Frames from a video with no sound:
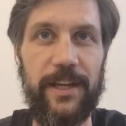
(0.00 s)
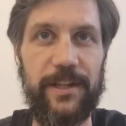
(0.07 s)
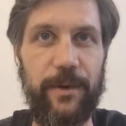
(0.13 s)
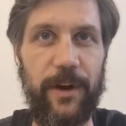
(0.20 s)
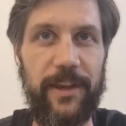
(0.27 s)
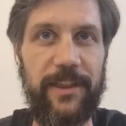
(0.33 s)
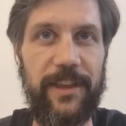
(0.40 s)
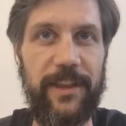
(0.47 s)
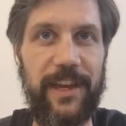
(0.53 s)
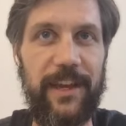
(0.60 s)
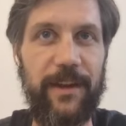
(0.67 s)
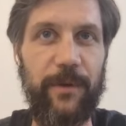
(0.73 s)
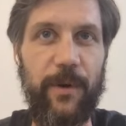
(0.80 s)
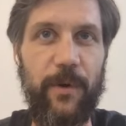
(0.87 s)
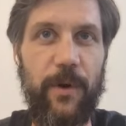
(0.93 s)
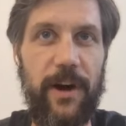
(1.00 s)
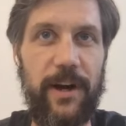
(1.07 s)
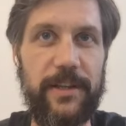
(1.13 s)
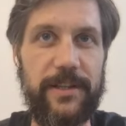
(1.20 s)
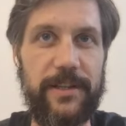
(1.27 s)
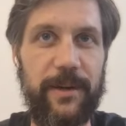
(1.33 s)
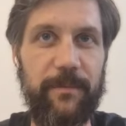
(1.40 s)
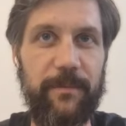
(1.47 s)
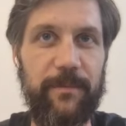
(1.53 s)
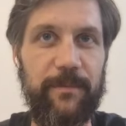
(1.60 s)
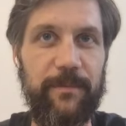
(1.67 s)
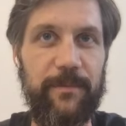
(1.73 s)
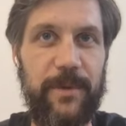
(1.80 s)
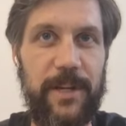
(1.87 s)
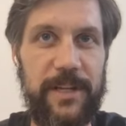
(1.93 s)
So I think it requires some
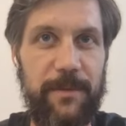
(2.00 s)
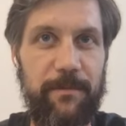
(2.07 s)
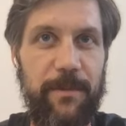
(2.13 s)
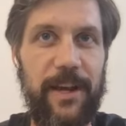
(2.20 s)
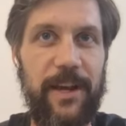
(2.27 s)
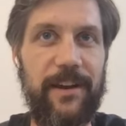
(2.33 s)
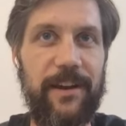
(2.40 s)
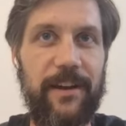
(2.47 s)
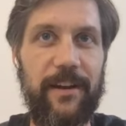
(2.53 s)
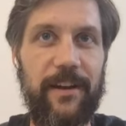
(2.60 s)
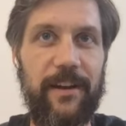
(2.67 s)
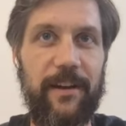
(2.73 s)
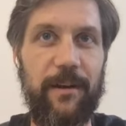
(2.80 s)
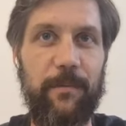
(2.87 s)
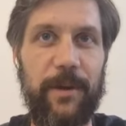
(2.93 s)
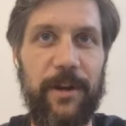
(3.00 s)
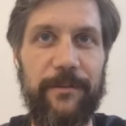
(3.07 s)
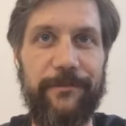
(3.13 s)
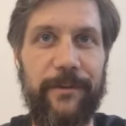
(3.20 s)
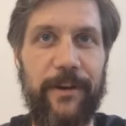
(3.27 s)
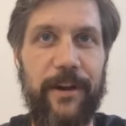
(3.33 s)
discipline and a little bit of